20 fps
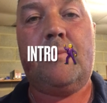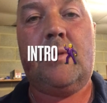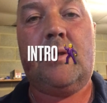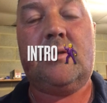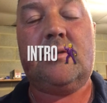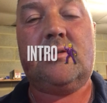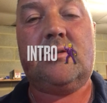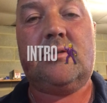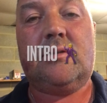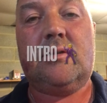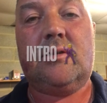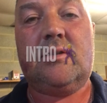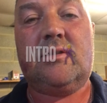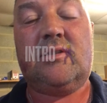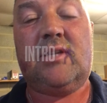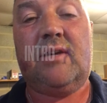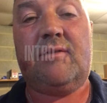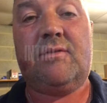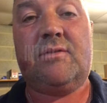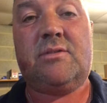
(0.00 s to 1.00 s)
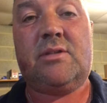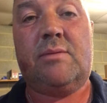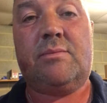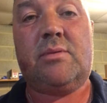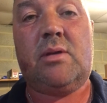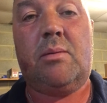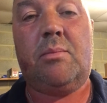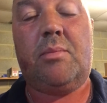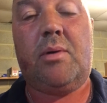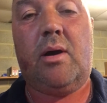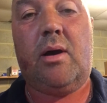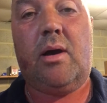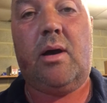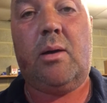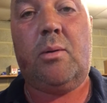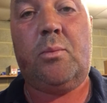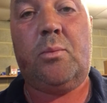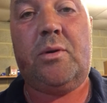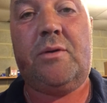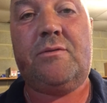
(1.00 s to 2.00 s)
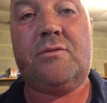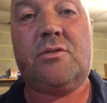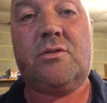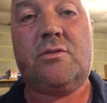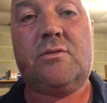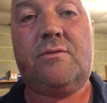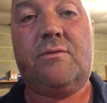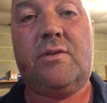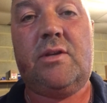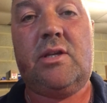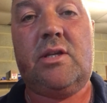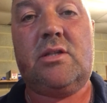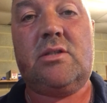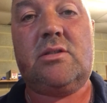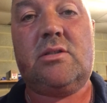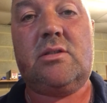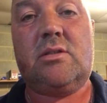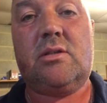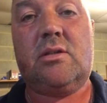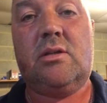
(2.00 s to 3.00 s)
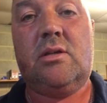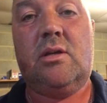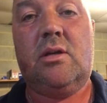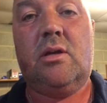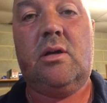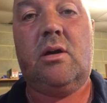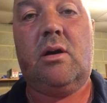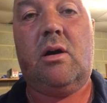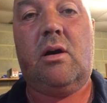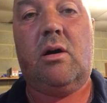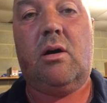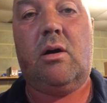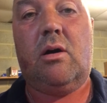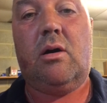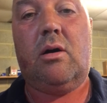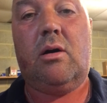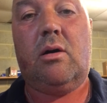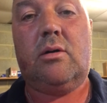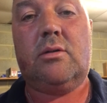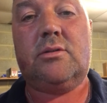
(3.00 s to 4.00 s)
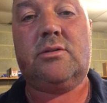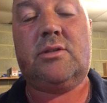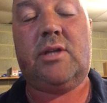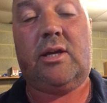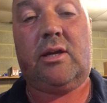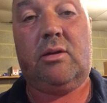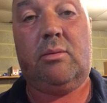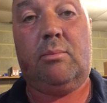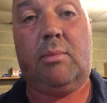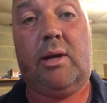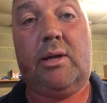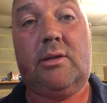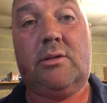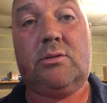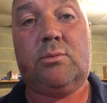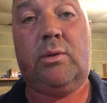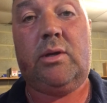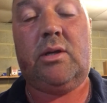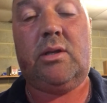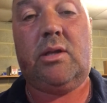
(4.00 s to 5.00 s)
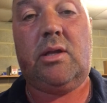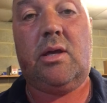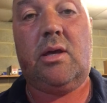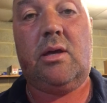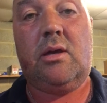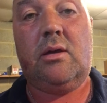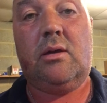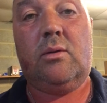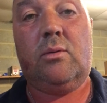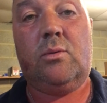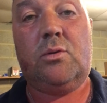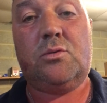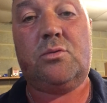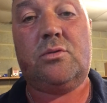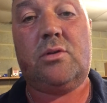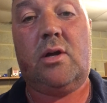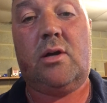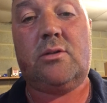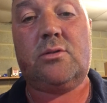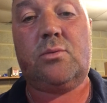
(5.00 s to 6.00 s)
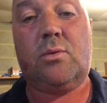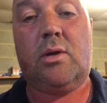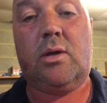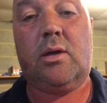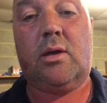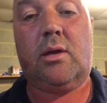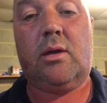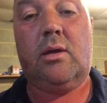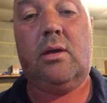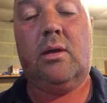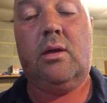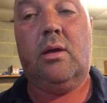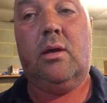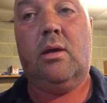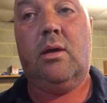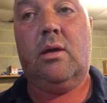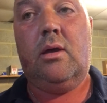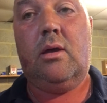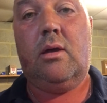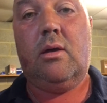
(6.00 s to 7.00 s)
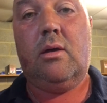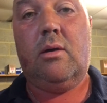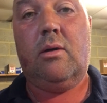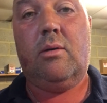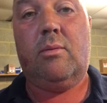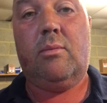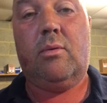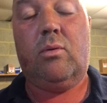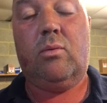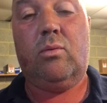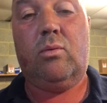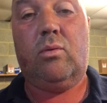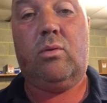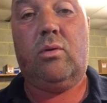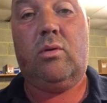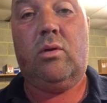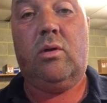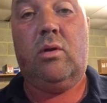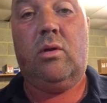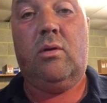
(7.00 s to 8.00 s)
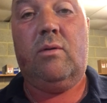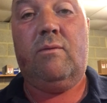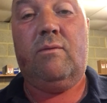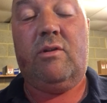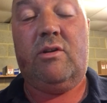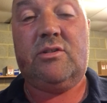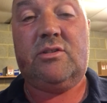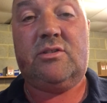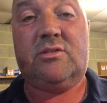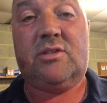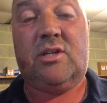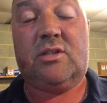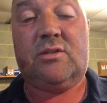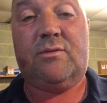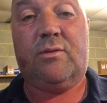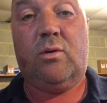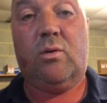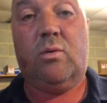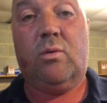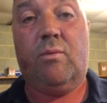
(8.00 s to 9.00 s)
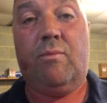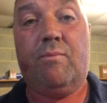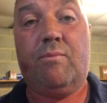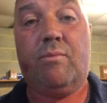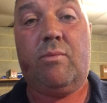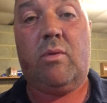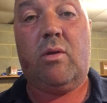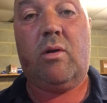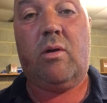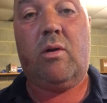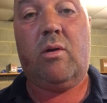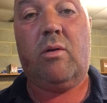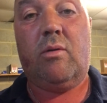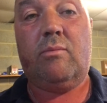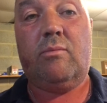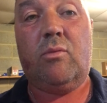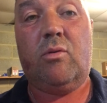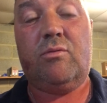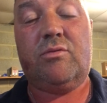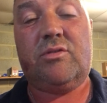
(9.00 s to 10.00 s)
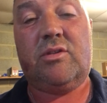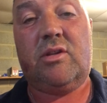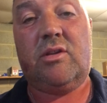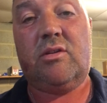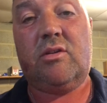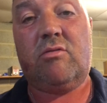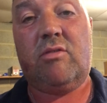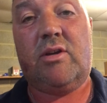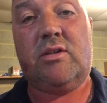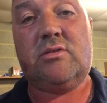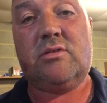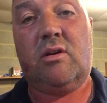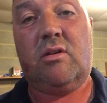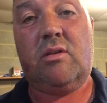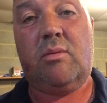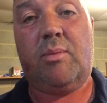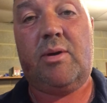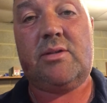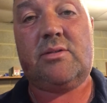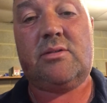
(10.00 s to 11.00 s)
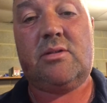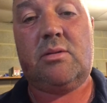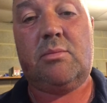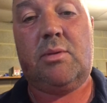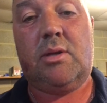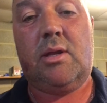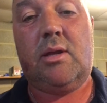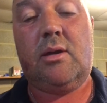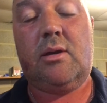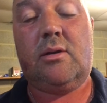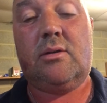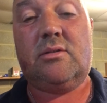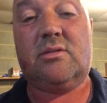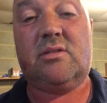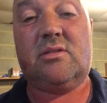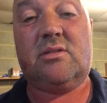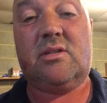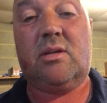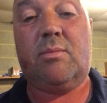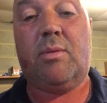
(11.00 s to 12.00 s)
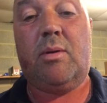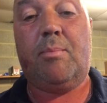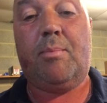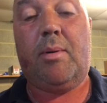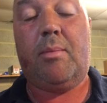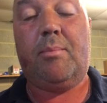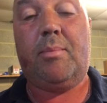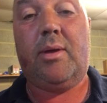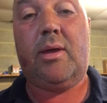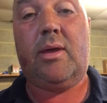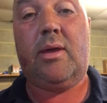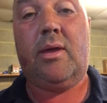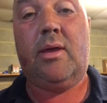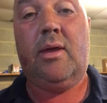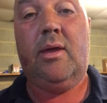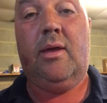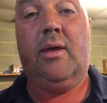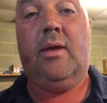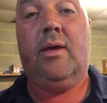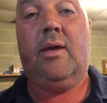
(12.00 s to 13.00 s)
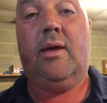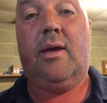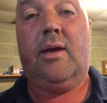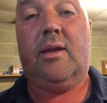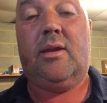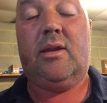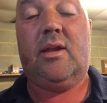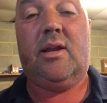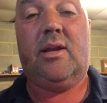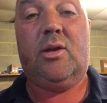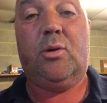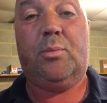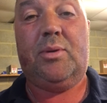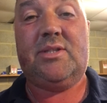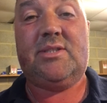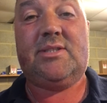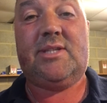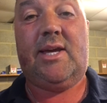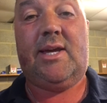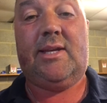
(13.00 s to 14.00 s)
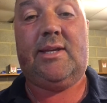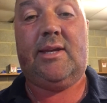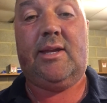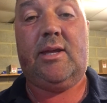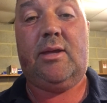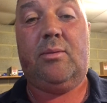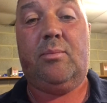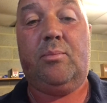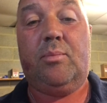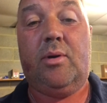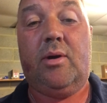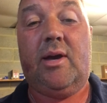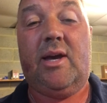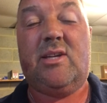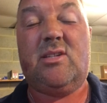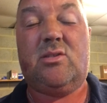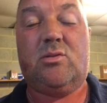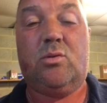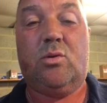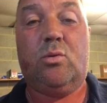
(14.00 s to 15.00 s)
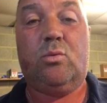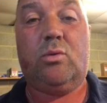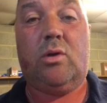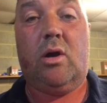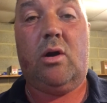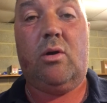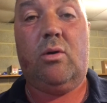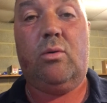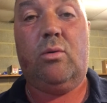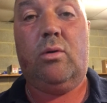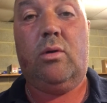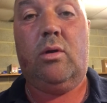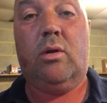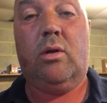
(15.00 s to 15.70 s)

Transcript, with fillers: it's the 6th of September and we've just finished our second maintenance week of the year, which was last week. Um, very successful. Uh, obviously the greens aren't the best at the minute because they're still a bit bumpy and a little bit sandy. But as you all know,